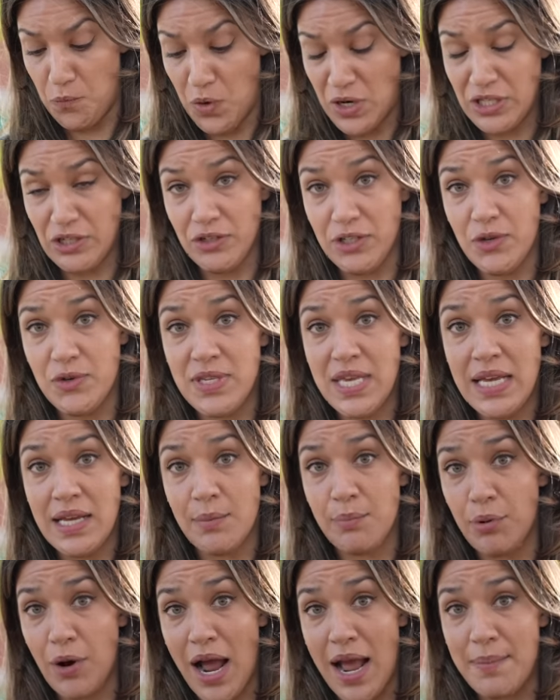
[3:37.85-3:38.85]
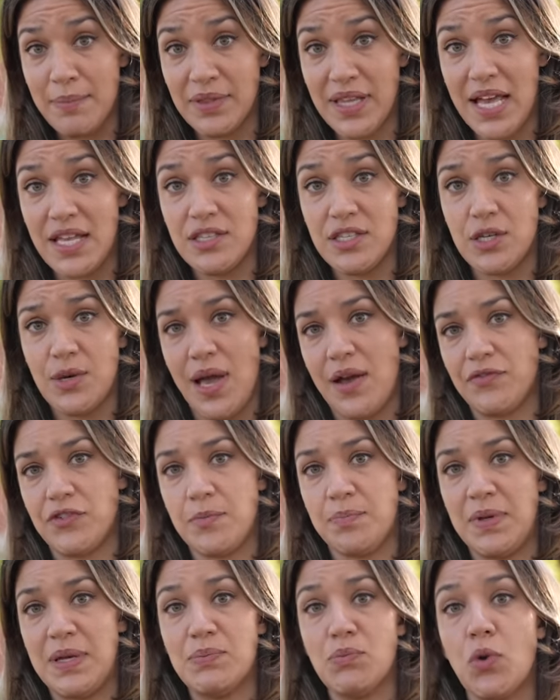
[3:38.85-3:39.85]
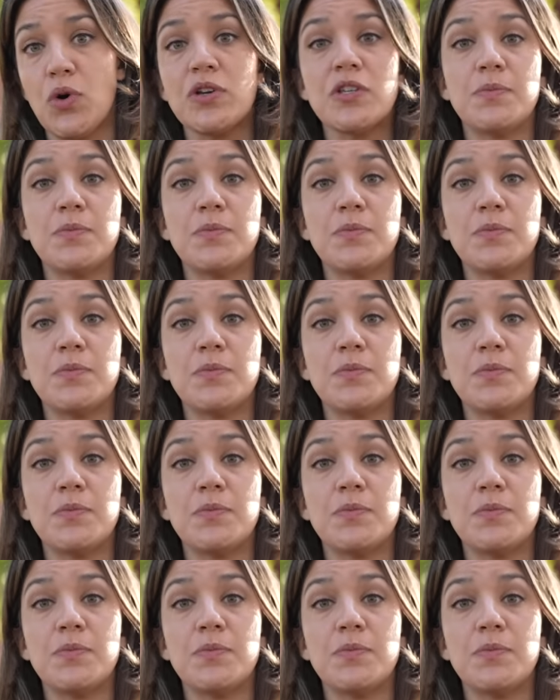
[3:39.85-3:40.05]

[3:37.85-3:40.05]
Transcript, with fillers: When you're using the prime lens, you have to be more